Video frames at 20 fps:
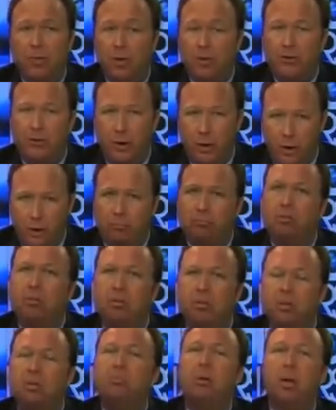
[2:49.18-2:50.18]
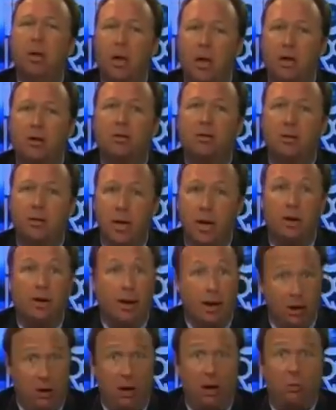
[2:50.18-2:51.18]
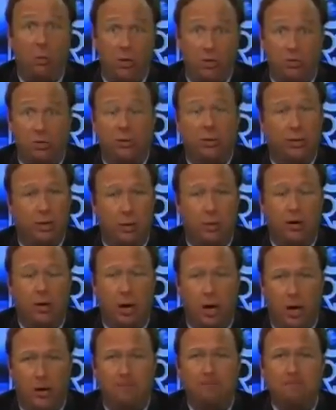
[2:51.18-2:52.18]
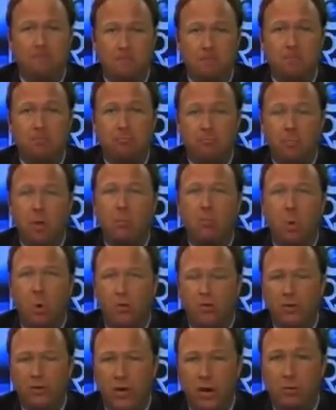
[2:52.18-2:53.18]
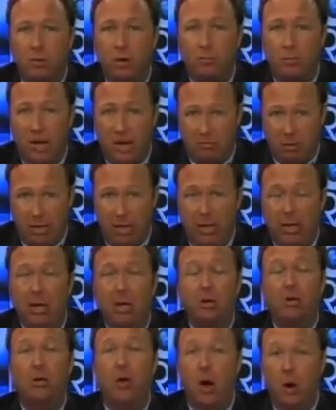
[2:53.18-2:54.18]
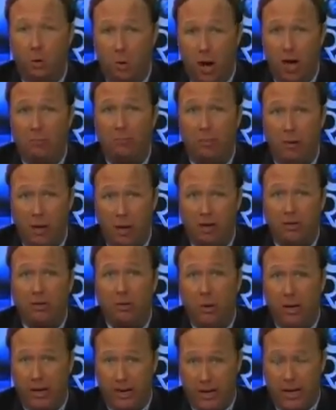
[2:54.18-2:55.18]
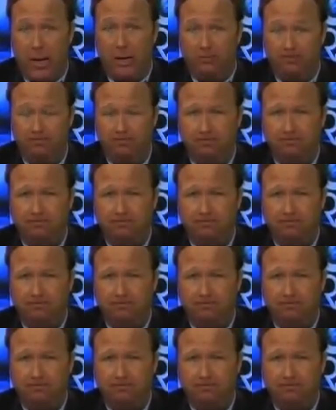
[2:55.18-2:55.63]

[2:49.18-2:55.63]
The troops, because they're in on what's really going on, more than the general public, know Ron Paul's the way to go.